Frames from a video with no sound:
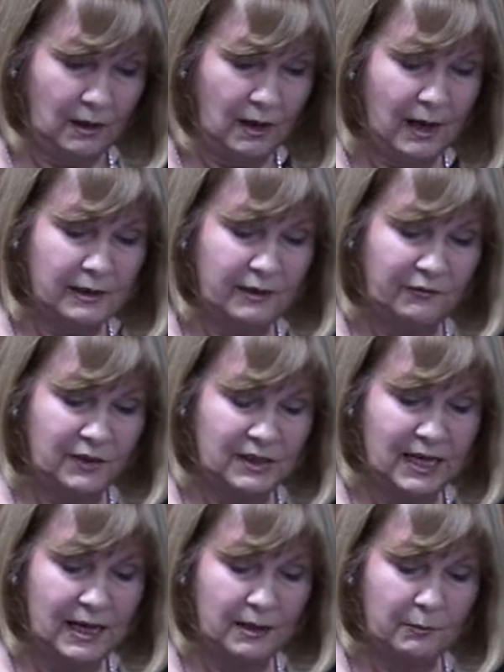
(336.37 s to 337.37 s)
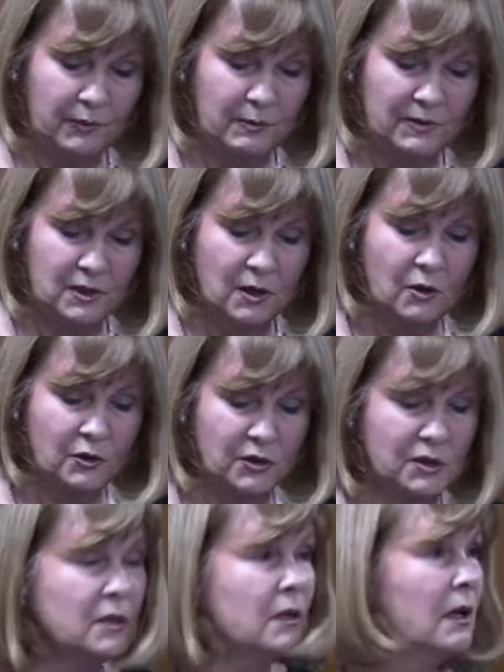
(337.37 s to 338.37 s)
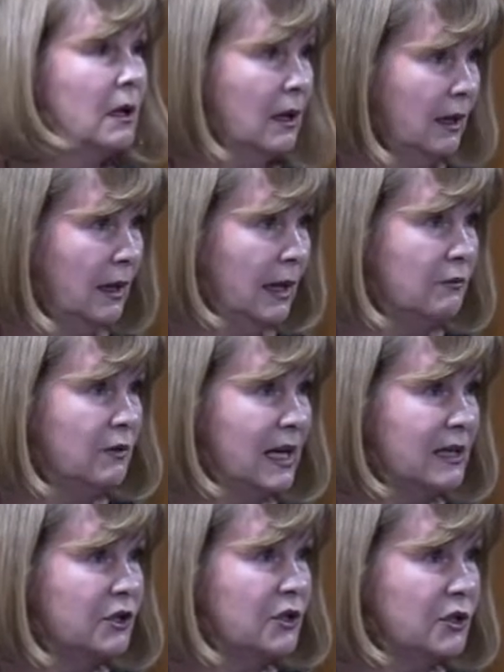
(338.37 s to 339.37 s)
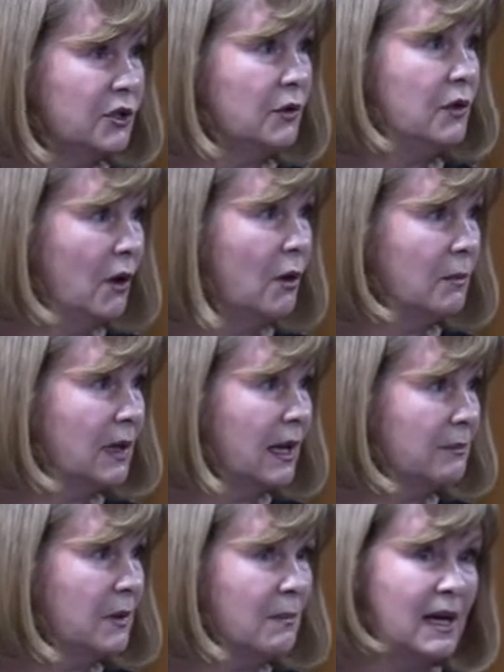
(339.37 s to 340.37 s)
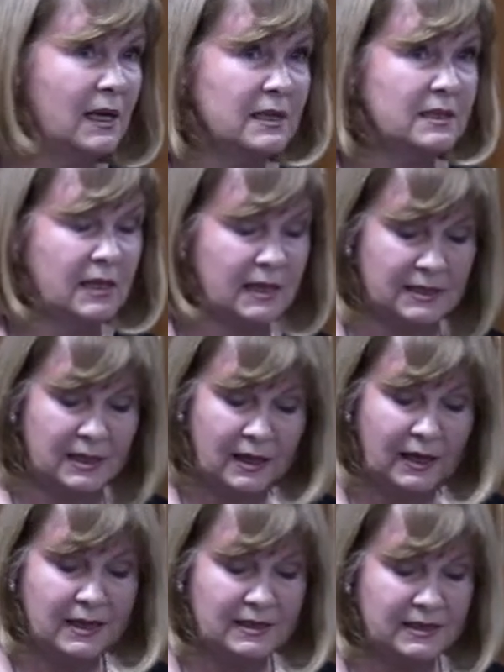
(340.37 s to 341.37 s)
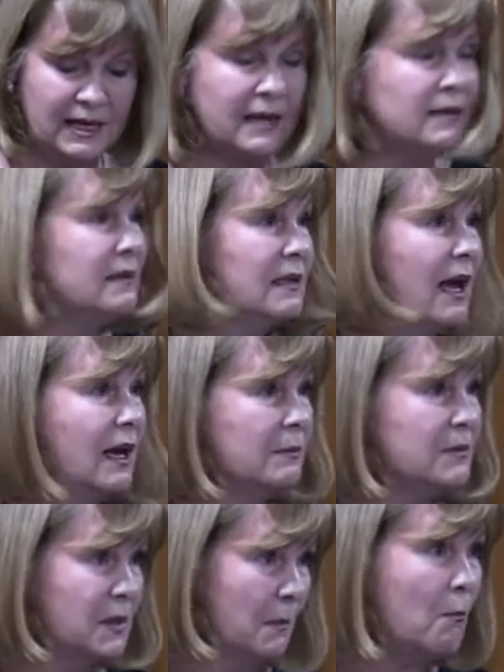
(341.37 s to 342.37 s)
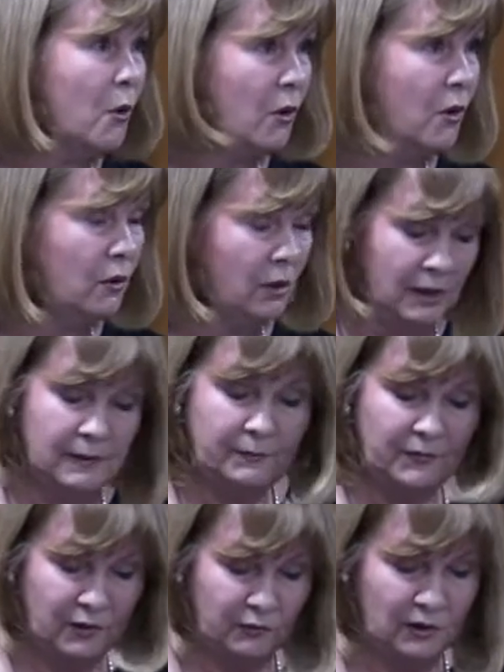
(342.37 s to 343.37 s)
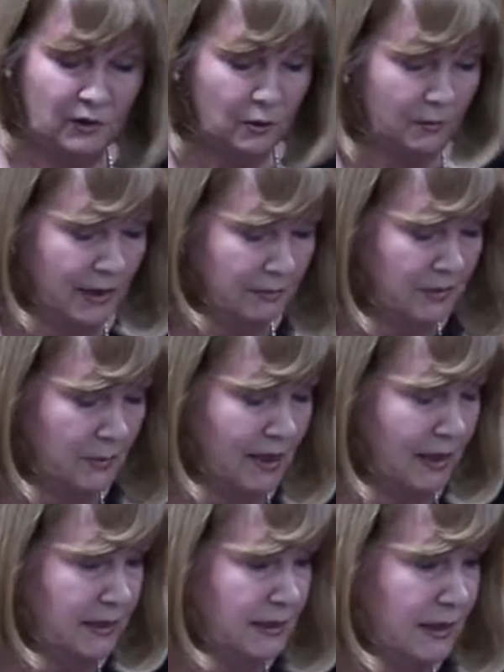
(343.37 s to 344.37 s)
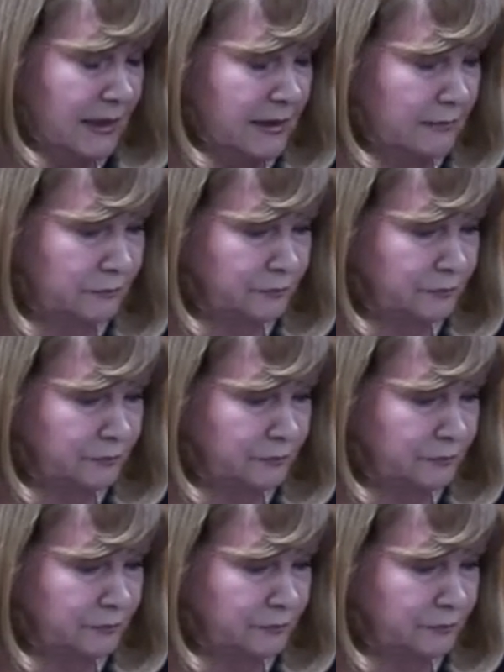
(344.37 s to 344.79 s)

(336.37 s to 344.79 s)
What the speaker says: And if you take Primados in relation to normal abnormalities, it's 10 times more than the normal abnormalities."